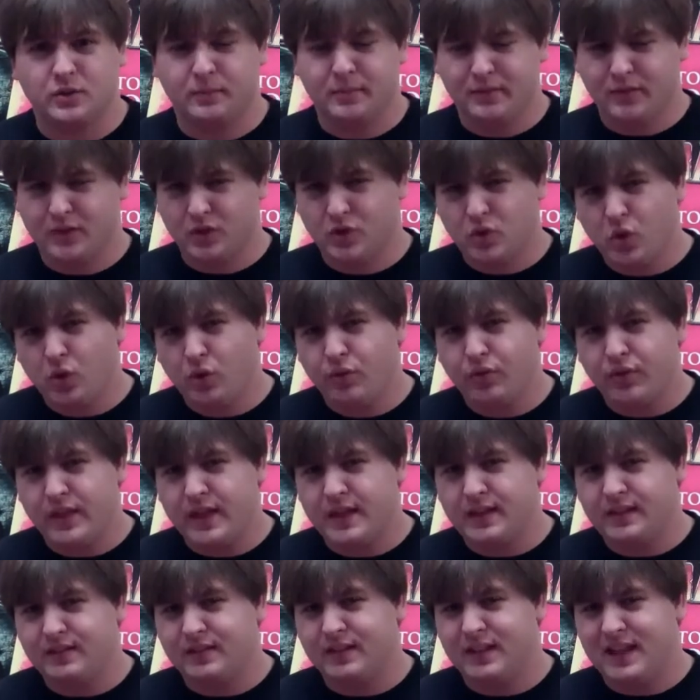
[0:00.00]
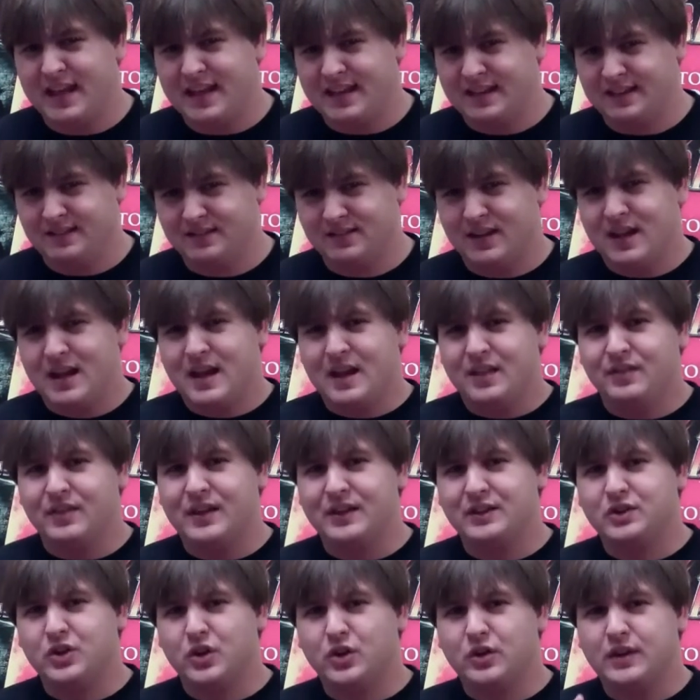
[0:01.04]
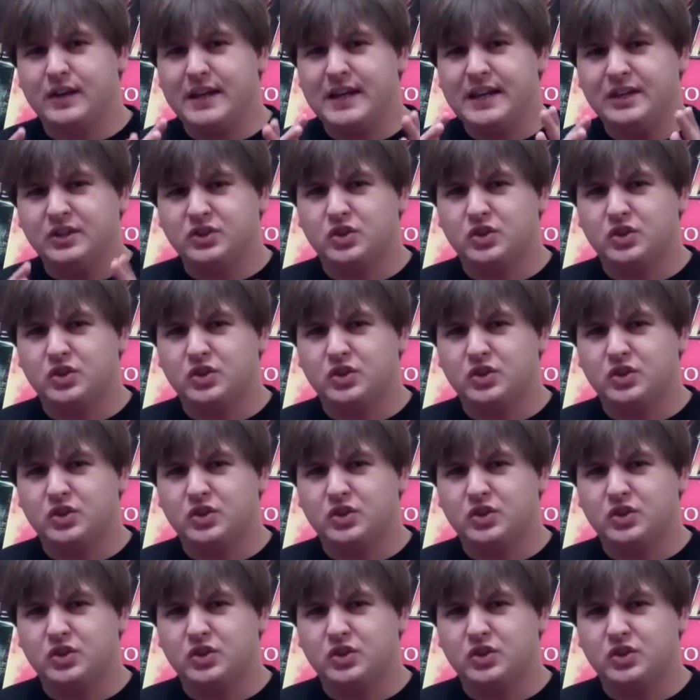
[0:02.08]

But the cool thing is, they turned each